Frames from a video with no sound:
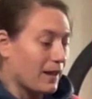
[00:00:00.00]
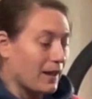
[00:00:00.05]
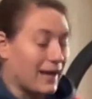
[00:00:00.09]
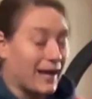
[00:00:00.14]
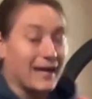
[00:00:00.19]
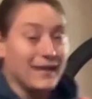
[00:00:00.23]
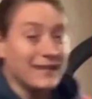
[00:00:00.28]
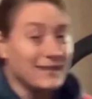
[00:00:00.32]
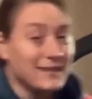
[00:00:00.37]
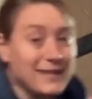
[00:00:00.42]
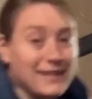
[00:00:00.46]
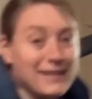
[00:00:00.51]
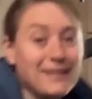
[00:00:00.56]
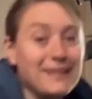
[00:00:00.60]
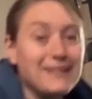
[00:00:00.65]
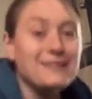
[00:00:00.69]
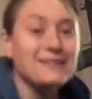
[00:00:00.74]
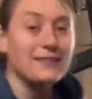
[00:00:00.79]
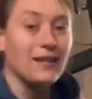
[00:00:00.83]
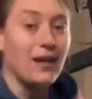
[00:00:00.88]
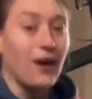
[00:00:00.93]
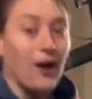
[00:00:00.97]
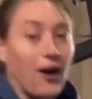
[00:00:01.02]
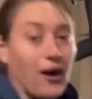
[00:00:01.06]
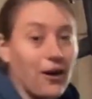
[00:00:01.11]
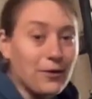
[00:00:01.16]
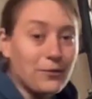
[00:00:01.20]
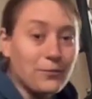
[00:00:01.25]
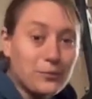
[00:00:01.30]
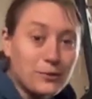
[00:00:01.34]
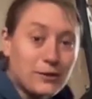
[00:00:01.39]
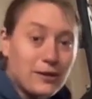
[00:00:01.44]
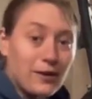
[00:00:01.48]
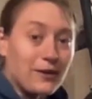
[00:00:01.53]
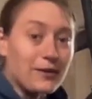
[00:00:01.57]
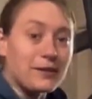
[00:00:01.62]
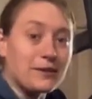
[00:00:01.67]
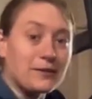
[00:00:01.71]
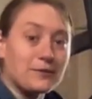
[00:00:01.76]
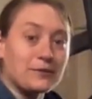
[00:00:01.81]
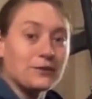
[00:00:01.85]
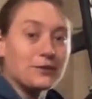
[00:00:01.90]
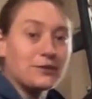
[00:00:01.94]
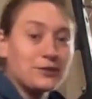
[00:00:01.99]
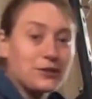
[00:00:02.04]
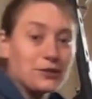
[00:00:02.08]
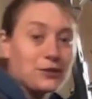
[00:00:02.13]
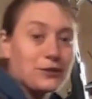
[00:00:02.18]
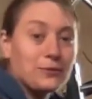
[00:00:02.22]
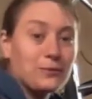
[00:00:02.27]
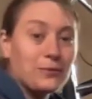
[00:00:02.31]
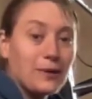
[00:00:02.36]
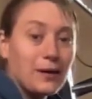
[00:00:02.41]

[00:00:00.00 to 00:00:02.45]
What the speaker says: In this, I would like you to do